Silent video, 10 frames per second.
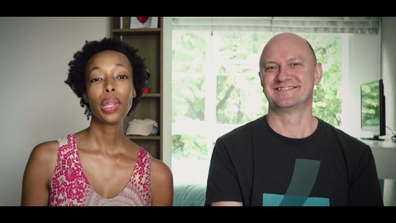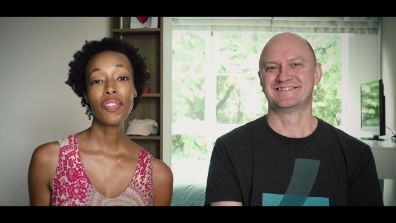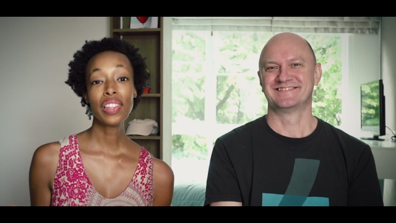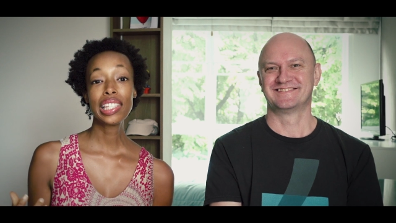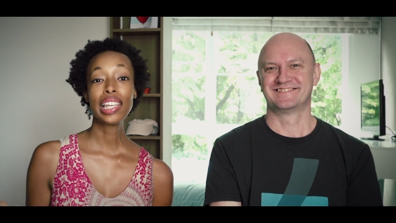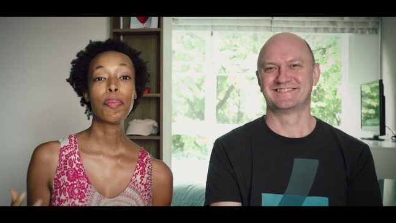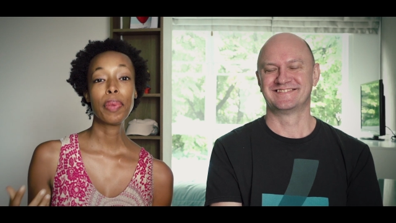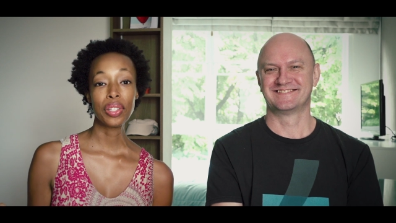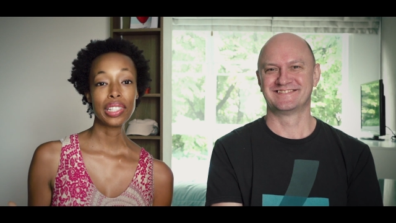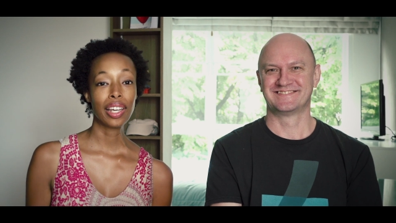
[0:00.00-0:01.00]
Speaker 1: we live in the same
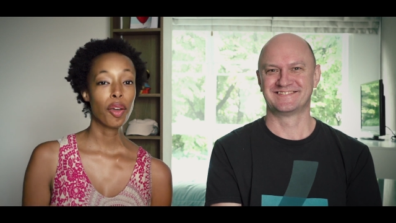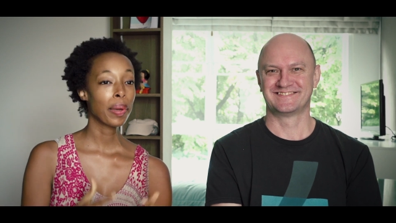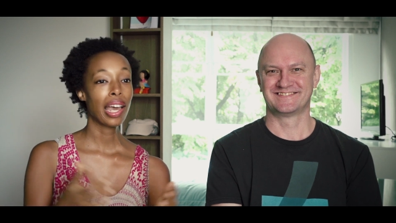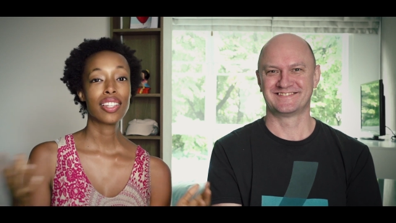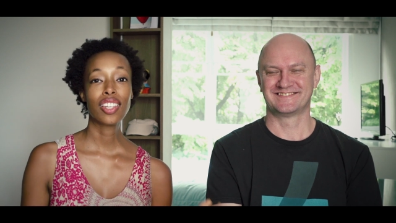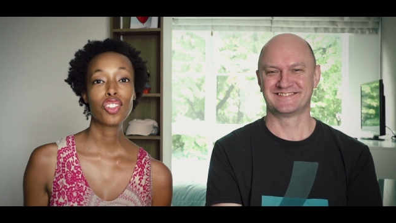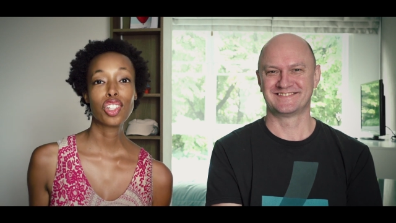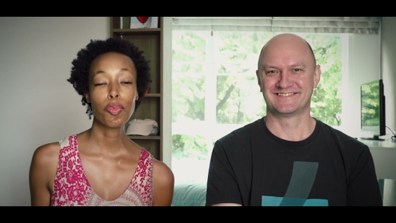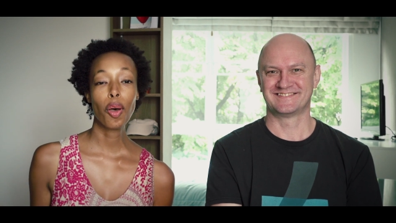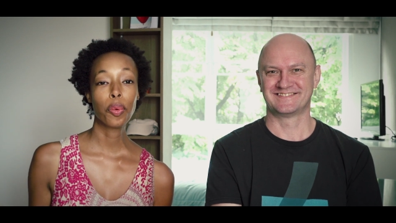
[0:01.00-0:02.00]
building. Oh my God, it's
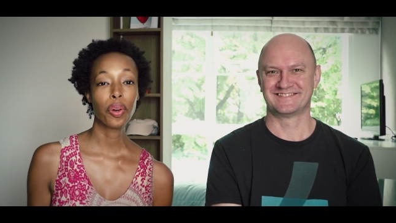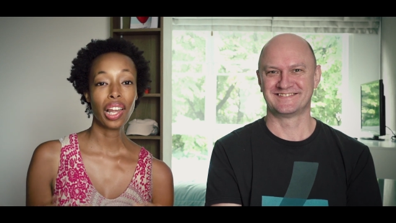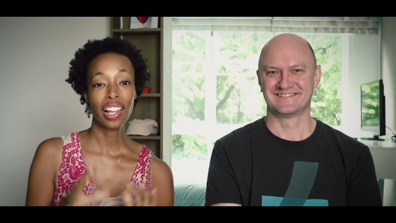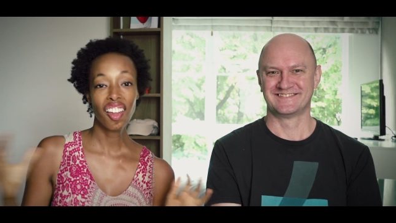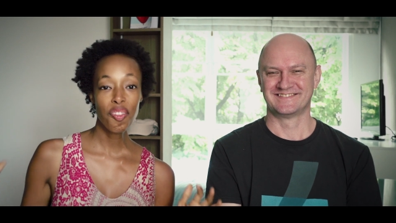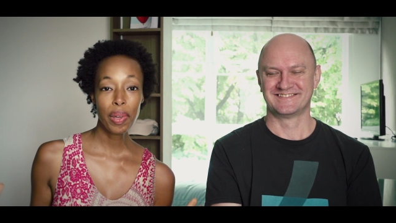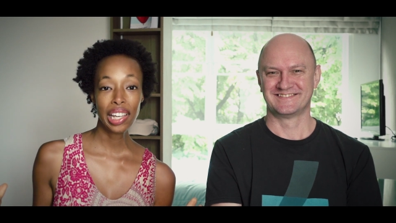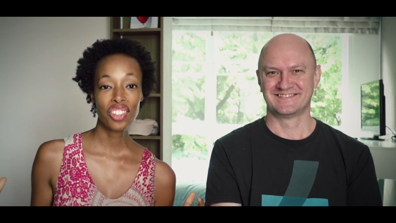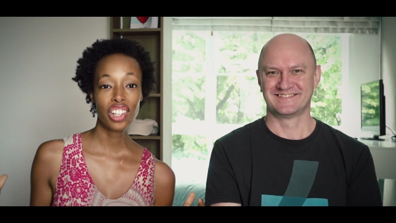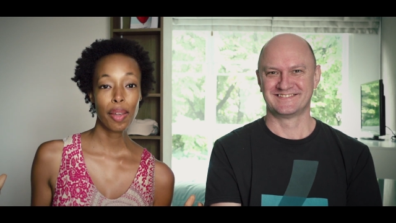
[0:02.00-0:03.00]
such a small world. I love
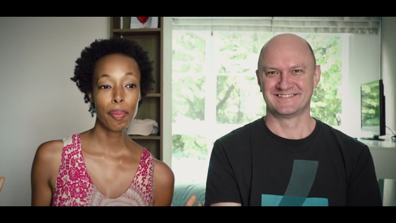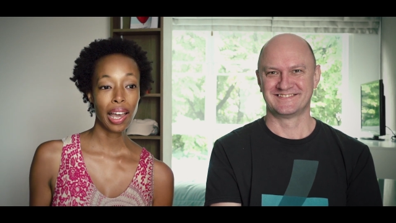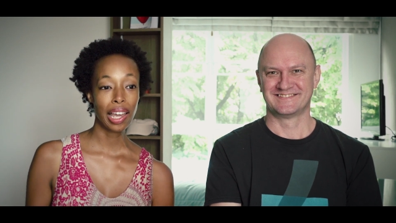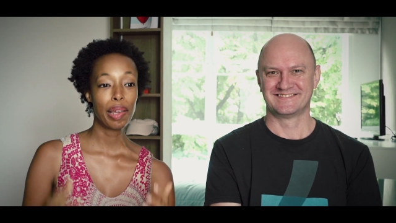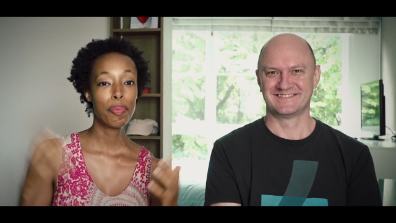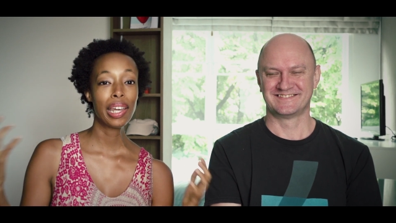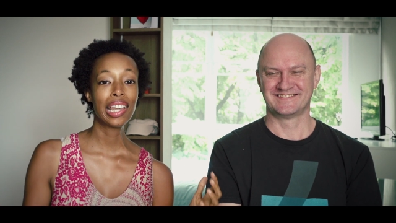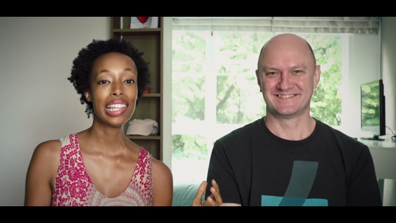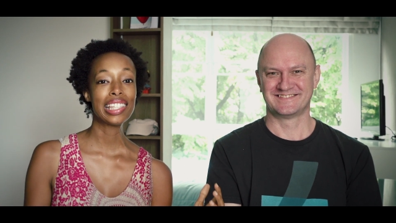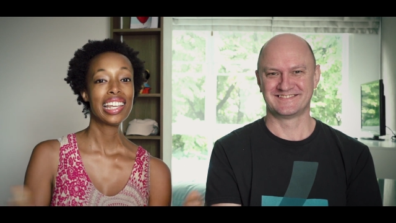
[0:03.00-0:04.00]
being in Chiang Mai,
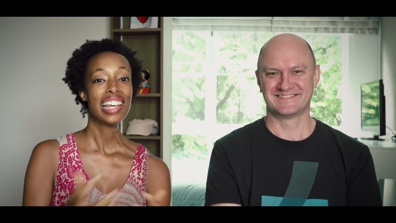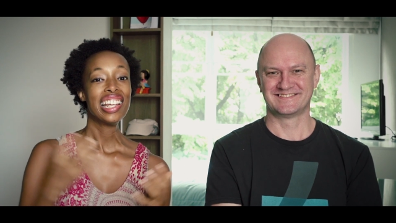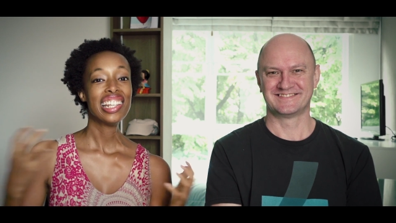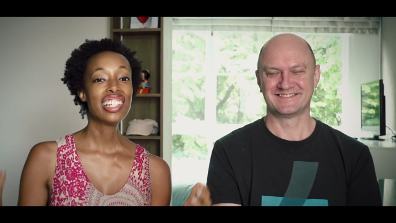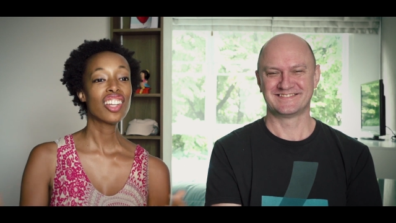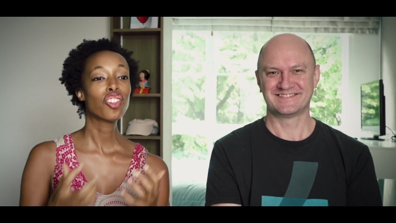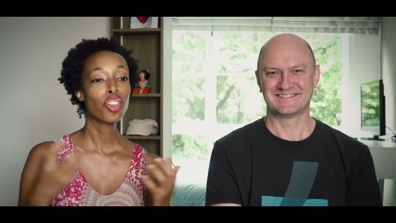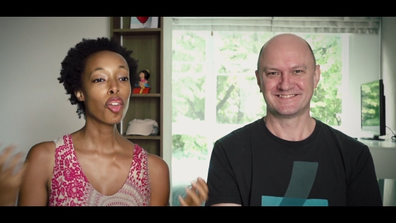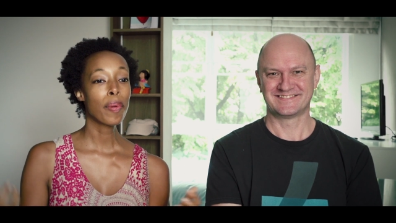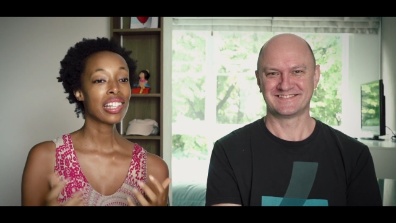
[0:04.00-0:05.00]
being in this
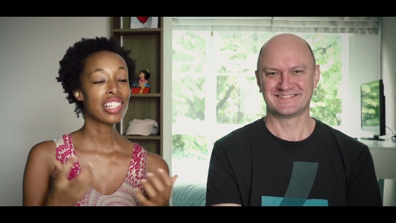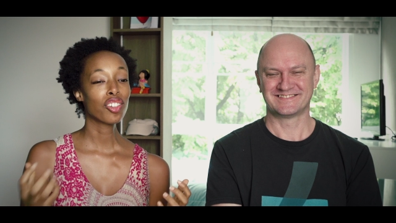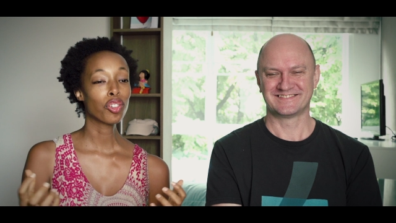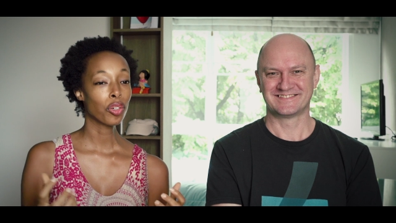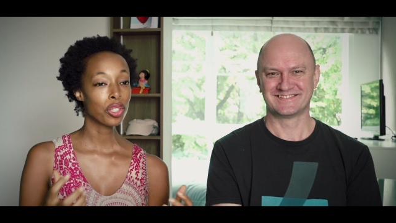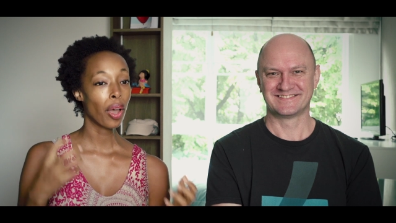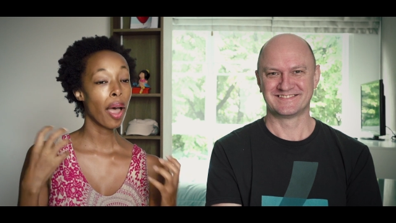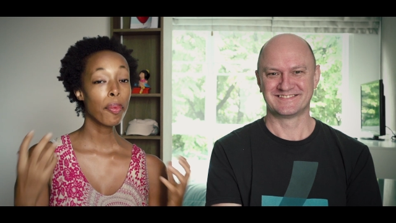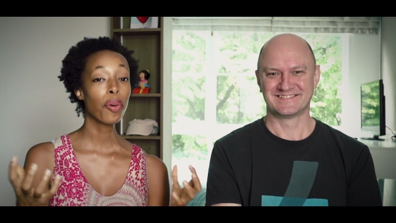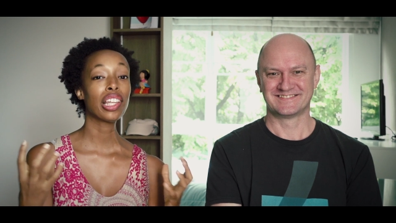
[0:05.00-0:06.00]
digital nomad central, so
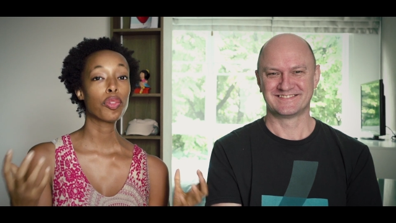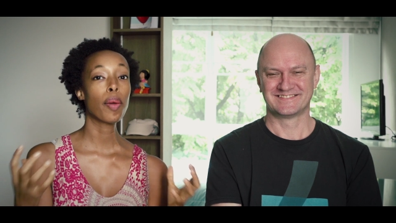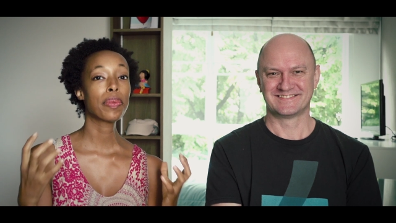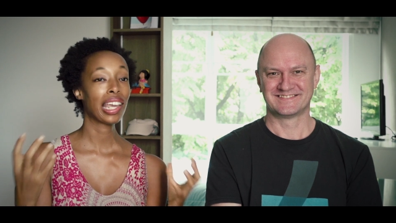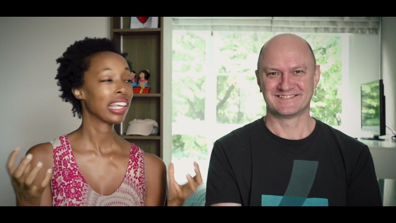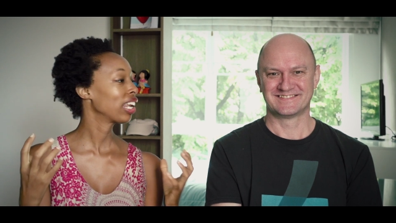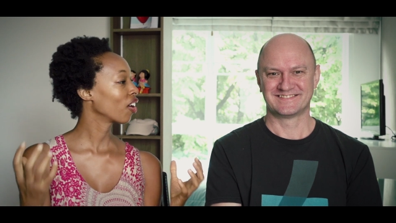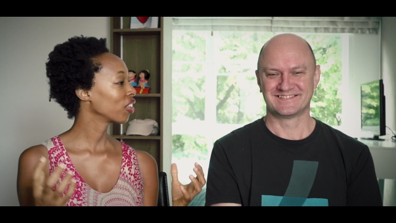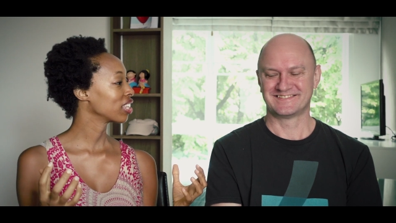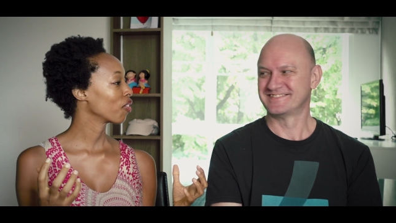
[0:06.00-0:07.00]
I'm on this website
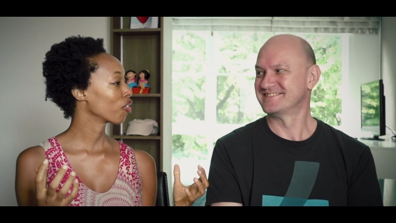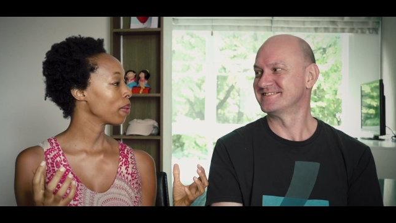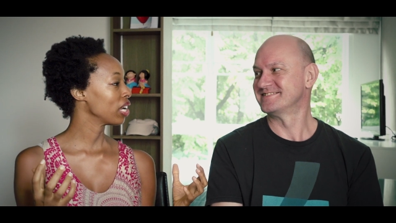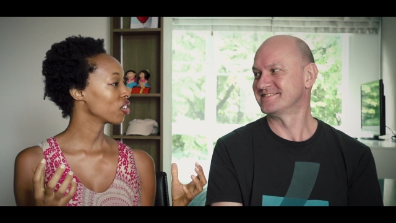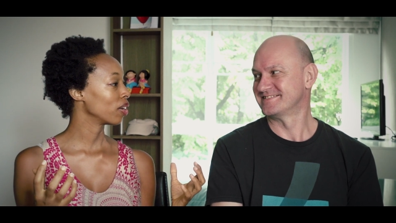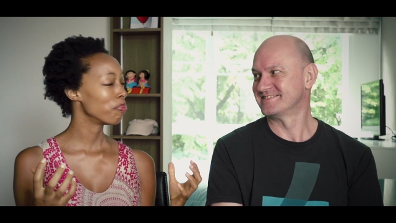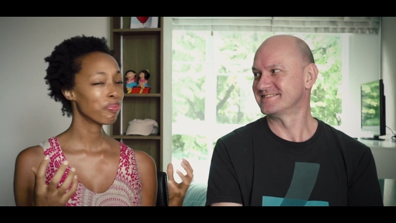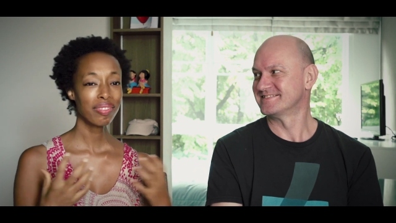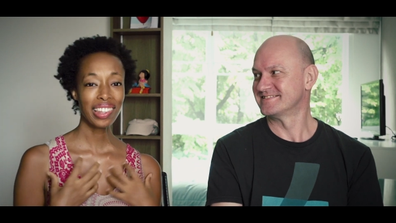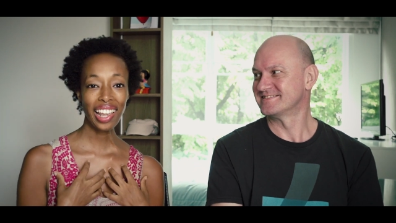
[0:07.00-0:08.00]
getting all this information.